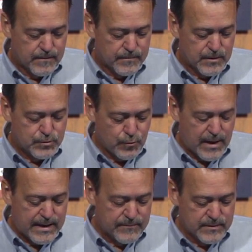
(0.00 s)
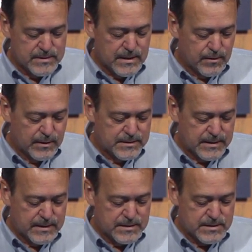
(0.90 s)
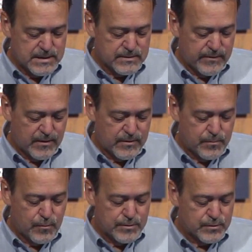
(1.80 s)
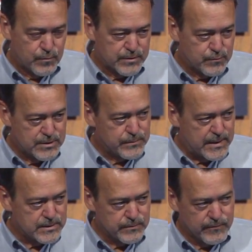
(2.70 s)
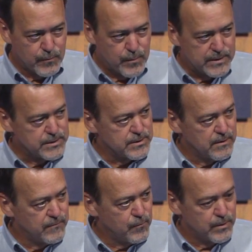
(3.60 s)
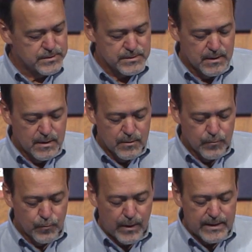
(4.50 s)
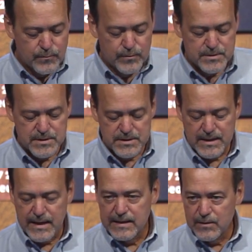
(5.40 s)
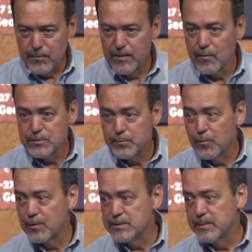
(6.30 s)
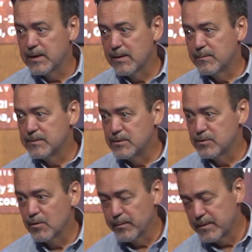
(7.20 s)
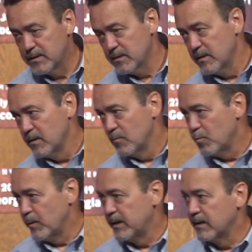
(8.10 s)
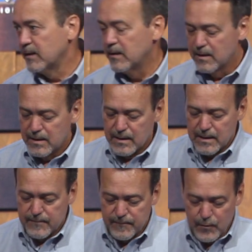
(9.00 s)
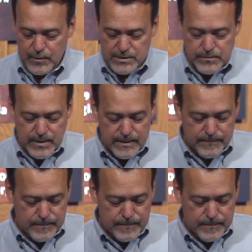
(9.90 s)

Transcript: The drive and daring tendencies of healthy boys are what's responsible for much of what's right with society when those boys become determined, winning, and focused men.